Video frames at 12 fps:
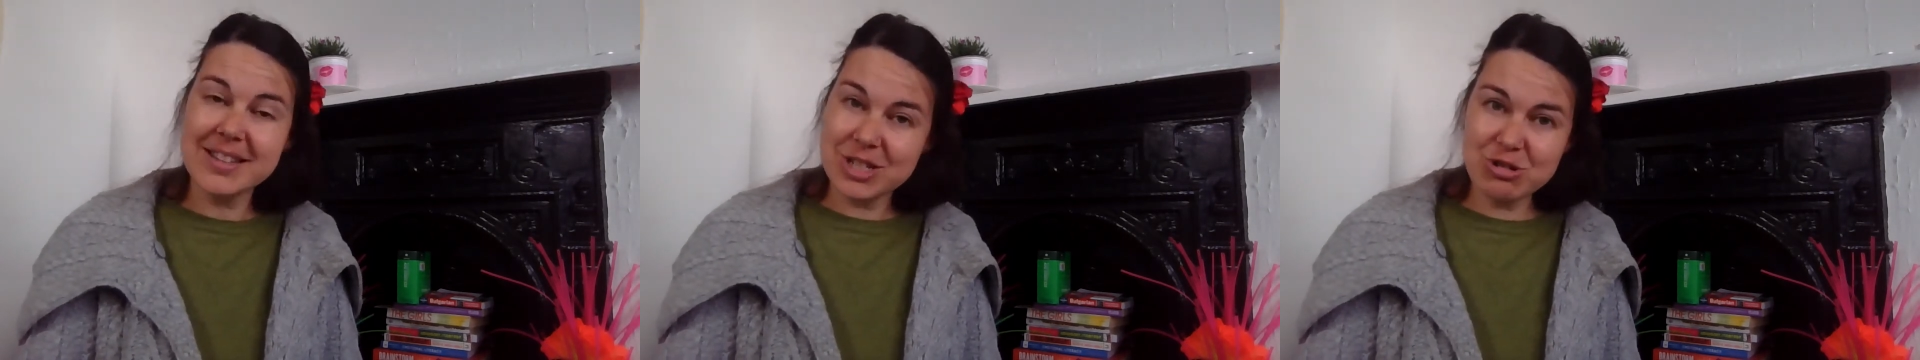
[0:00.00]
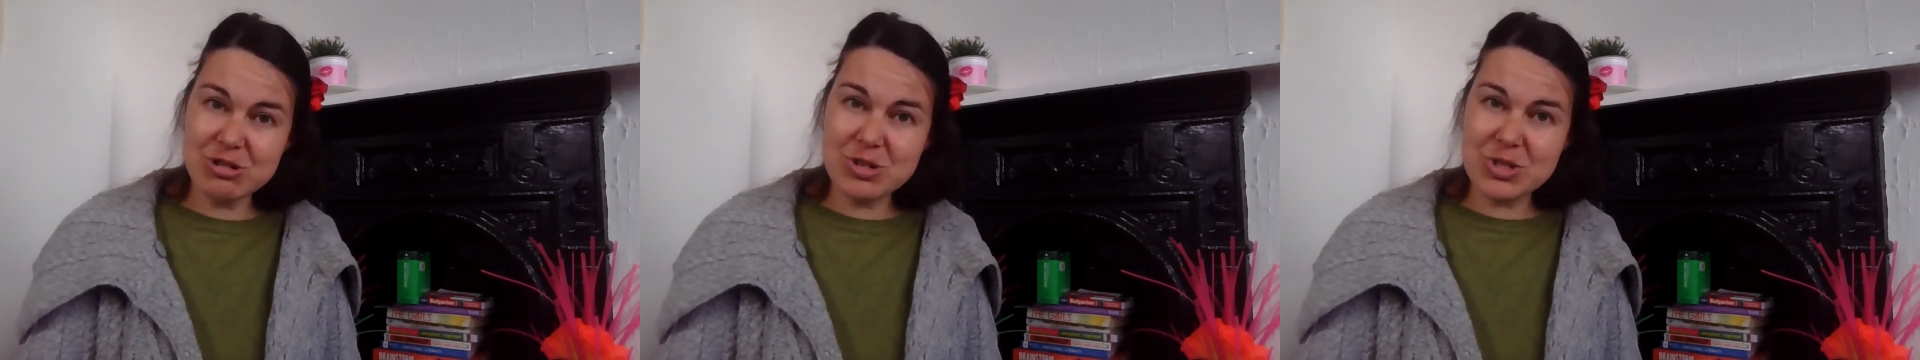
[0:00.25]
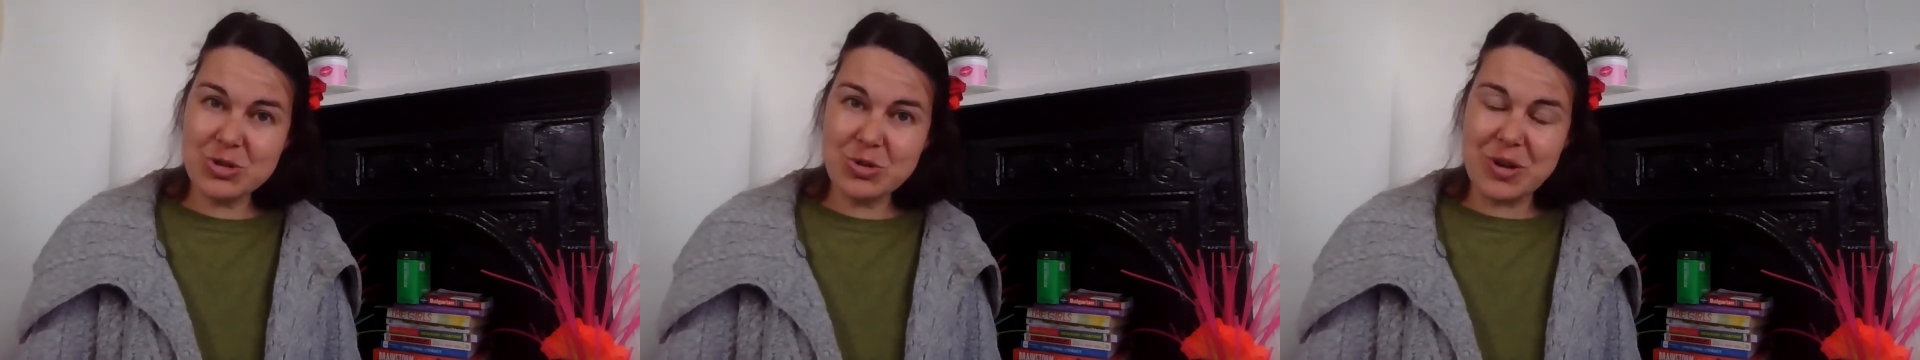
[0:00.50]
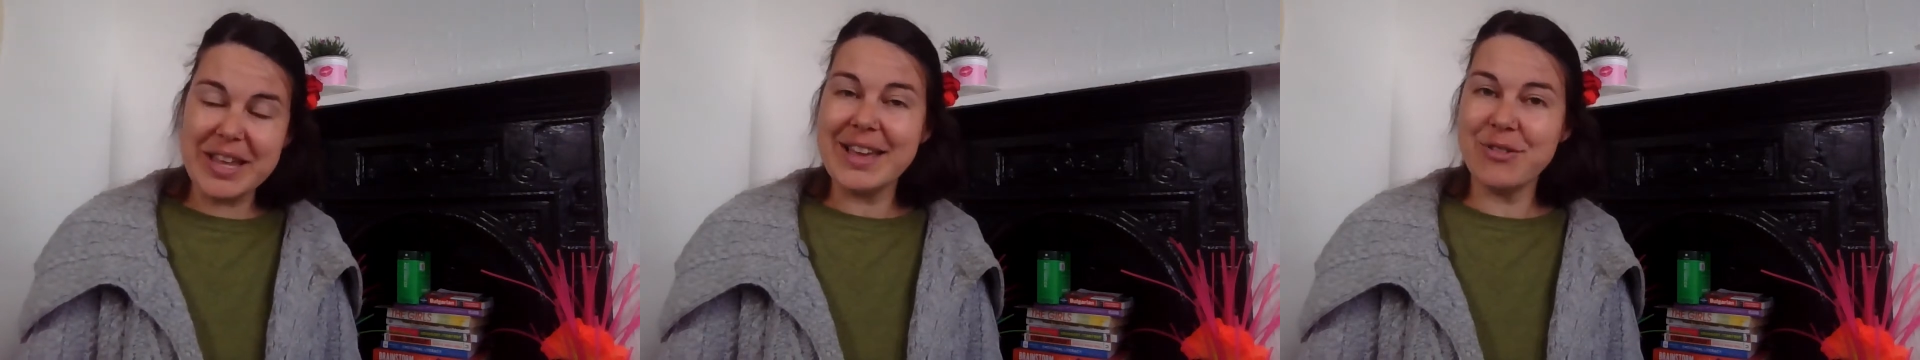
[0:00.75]
True
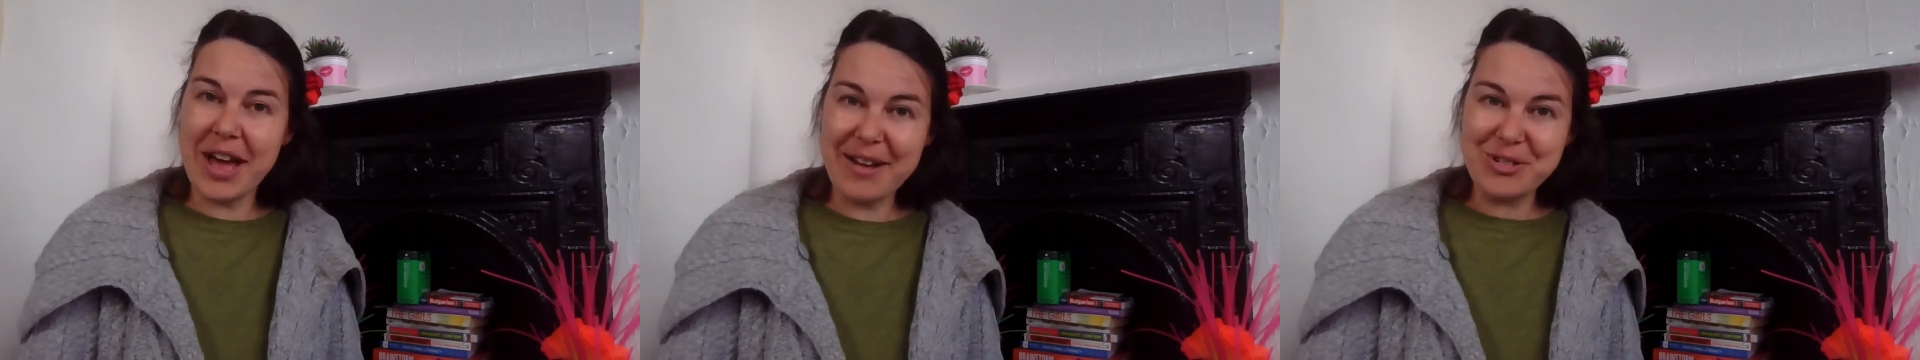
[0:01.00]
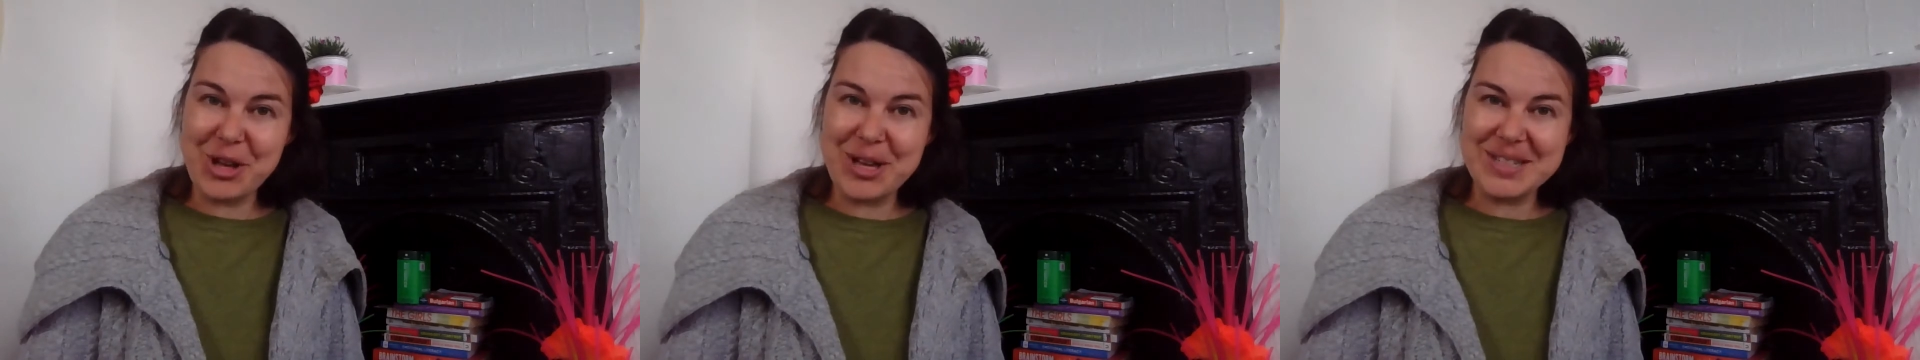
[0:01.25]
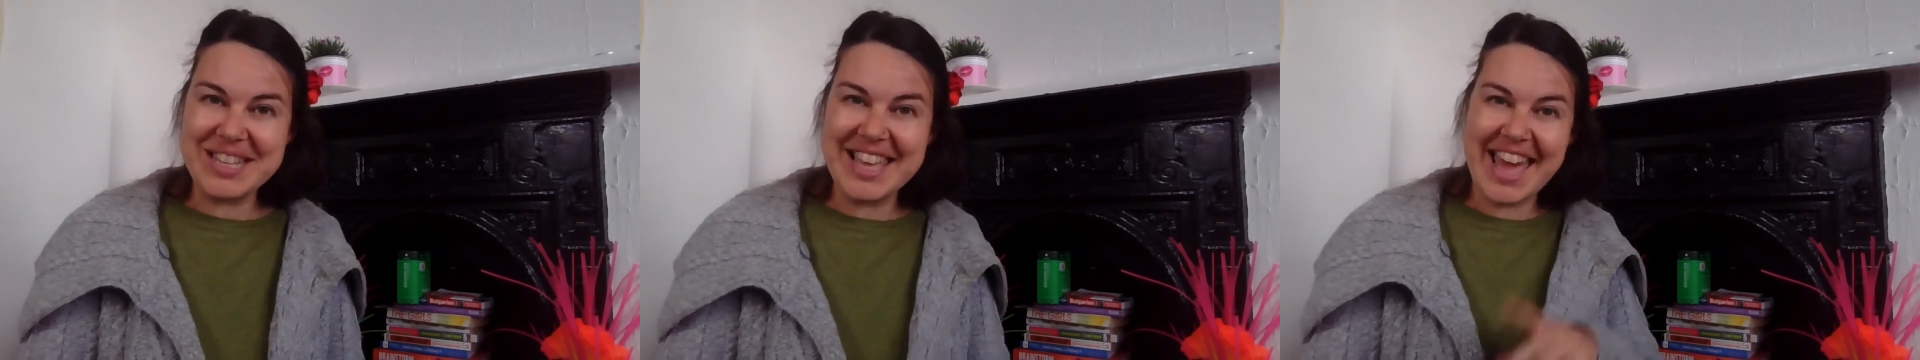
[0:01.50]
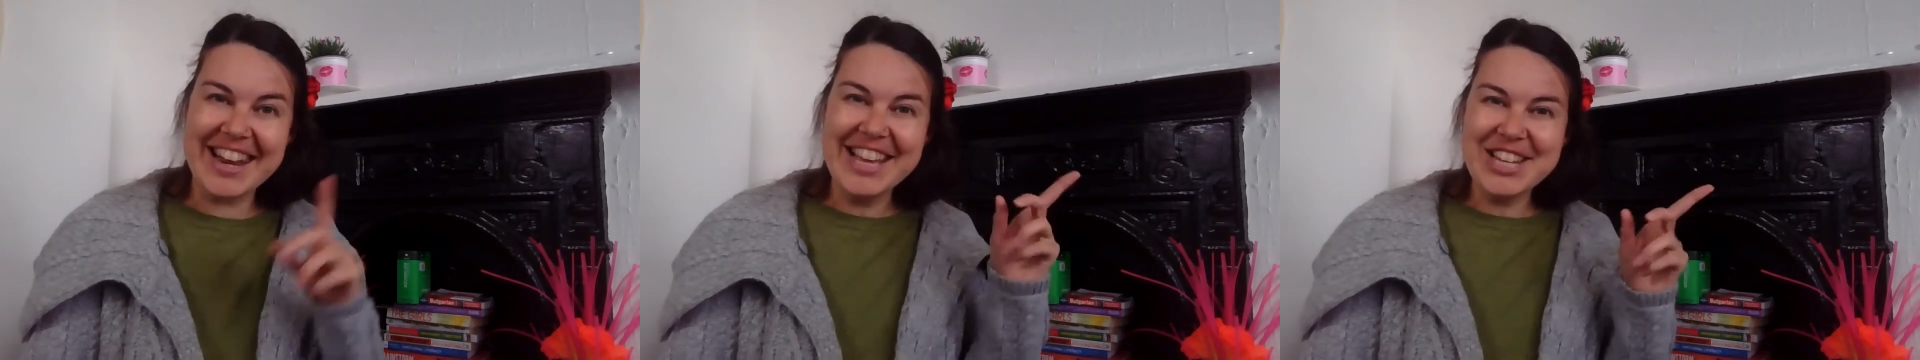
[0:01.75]
story. If you haven't heard it
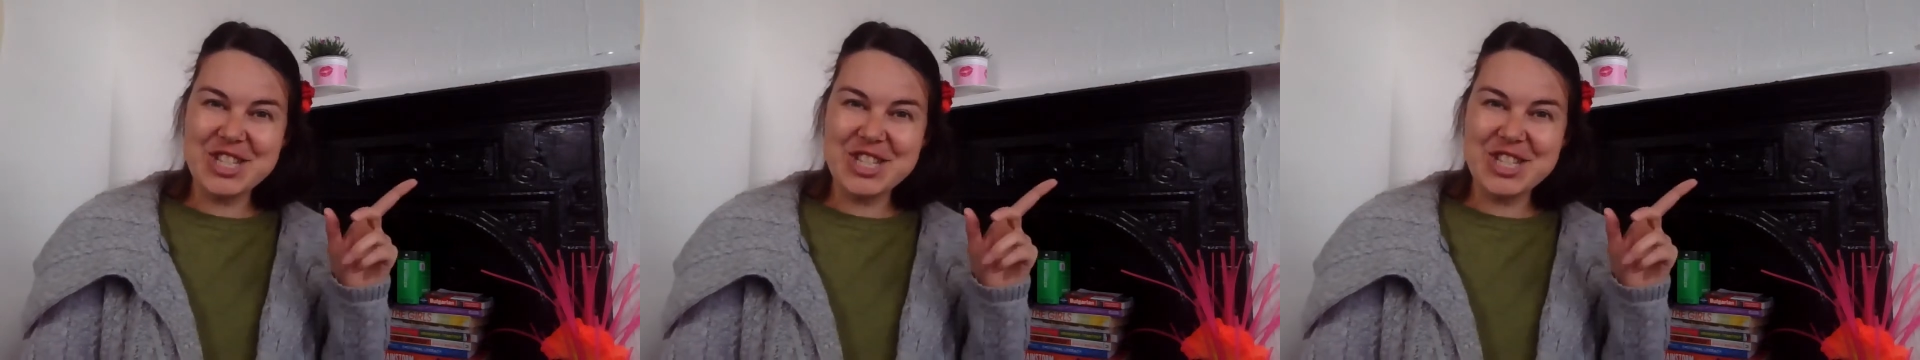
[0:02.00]
yet,